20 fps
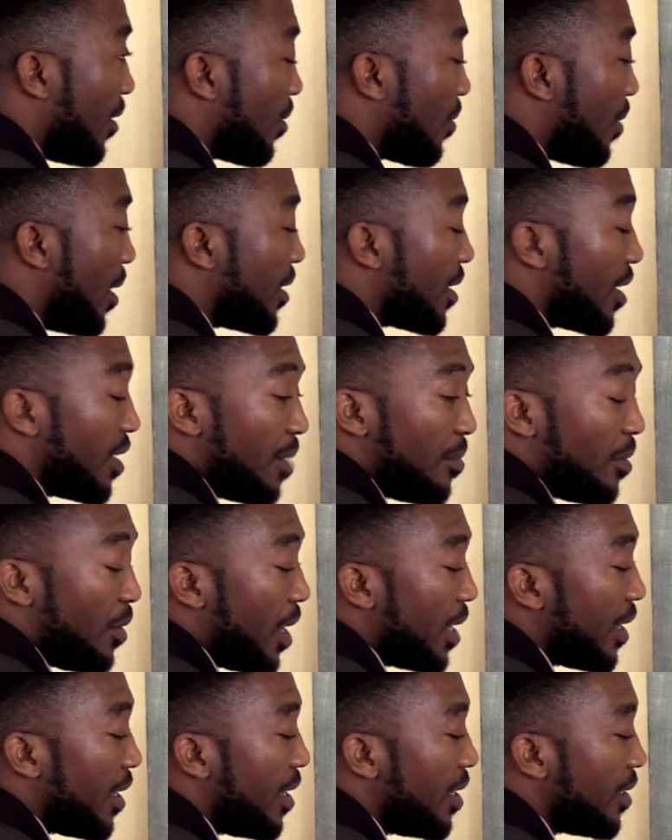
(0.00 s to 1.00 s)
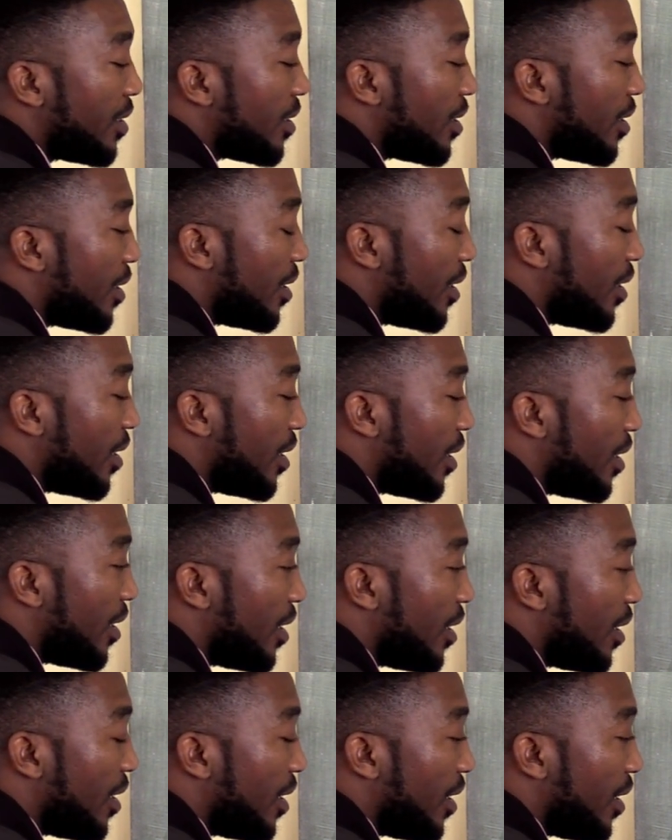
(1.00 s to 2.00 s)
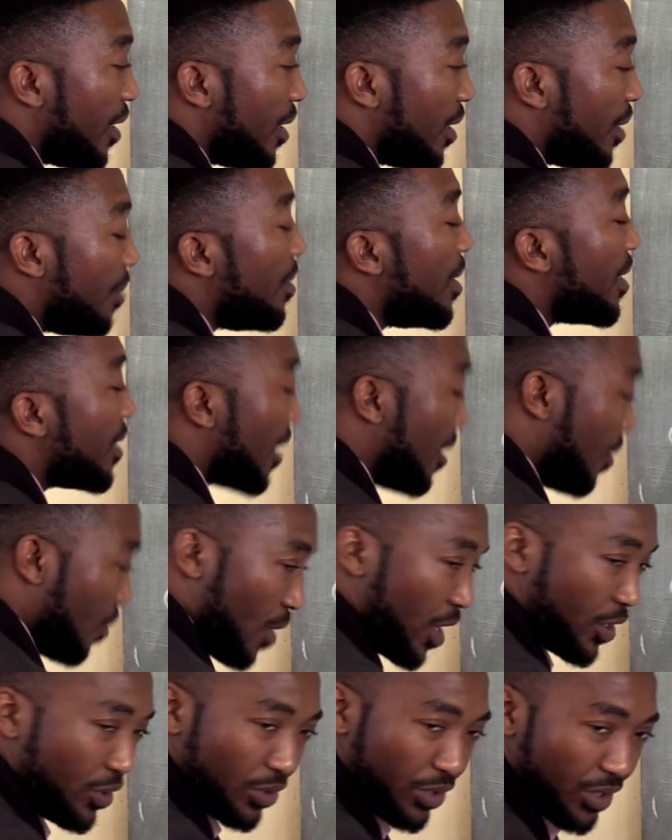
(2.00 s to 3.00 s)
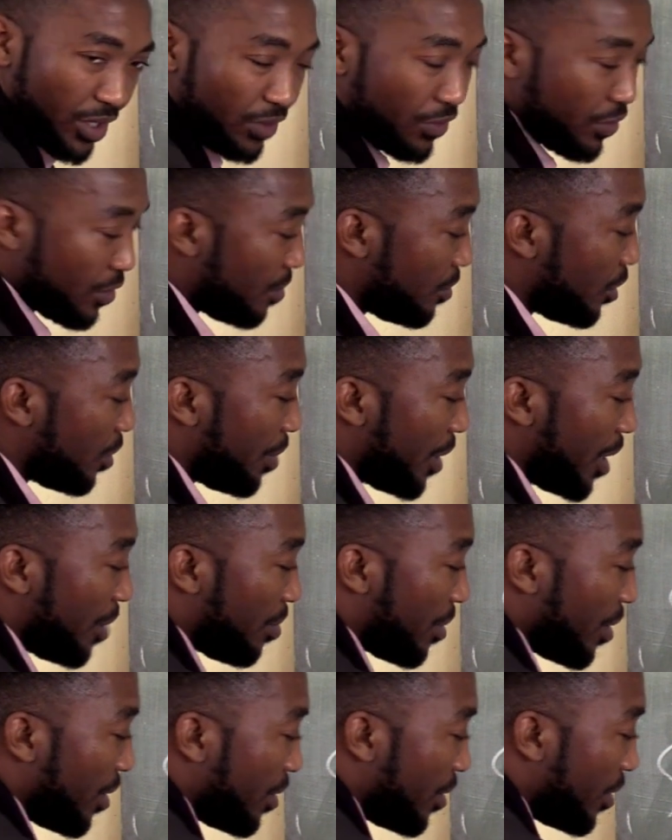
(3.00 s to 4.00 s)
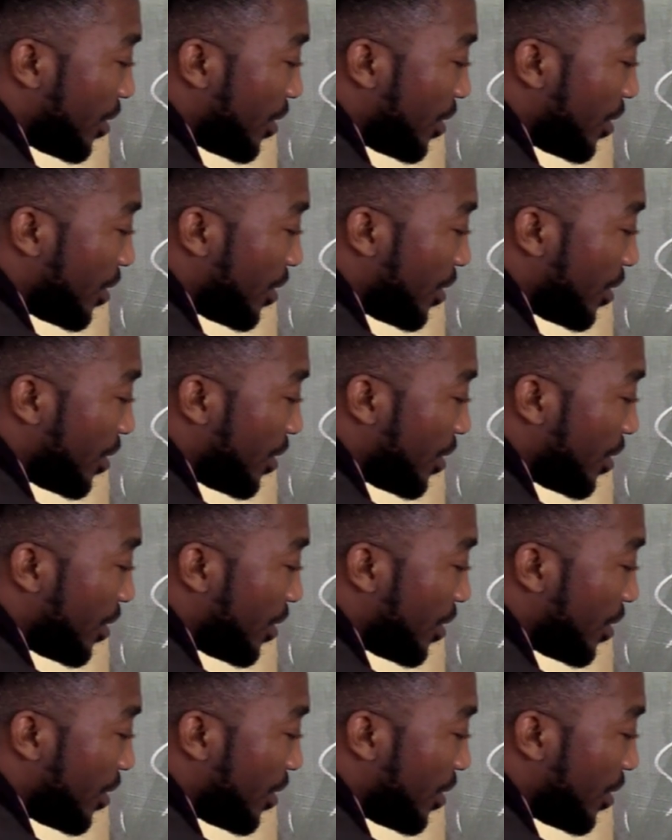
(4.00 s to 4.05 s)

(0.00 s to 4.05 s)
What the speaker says: Quadrant number 1 is, these are what you see from your paper.